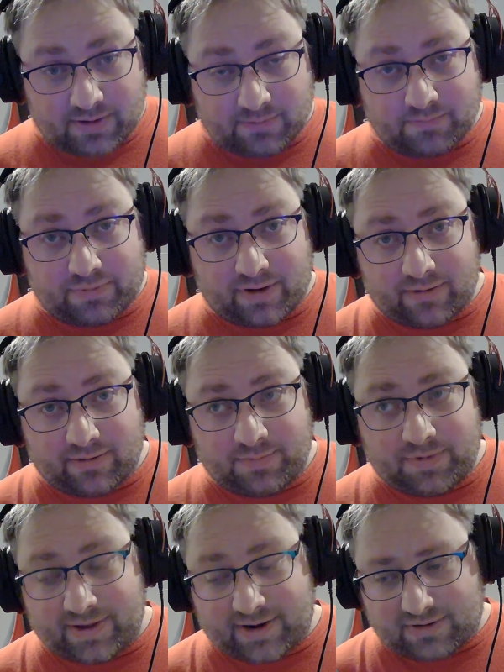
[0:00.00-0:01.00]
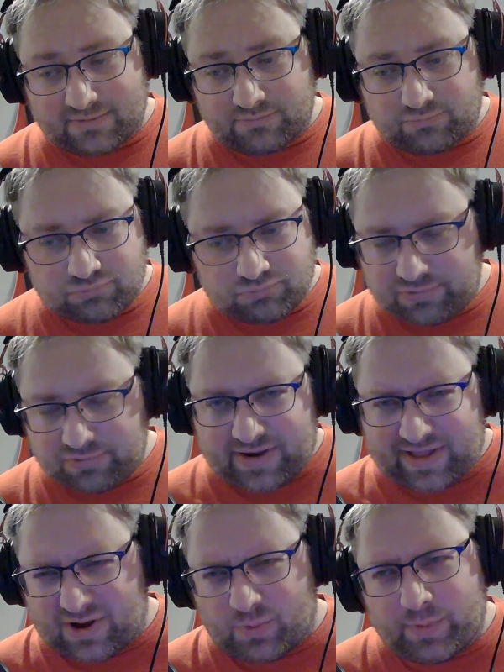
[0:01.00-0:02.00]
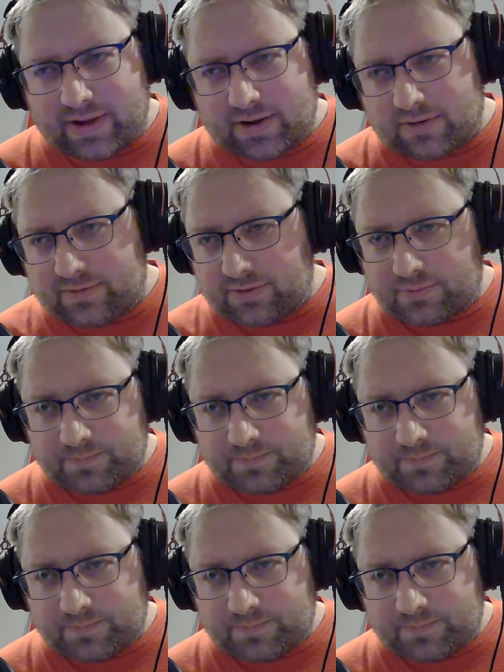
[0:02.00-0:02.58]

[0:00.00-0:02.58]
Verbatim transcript: I'm probably going to be there within like a week or two.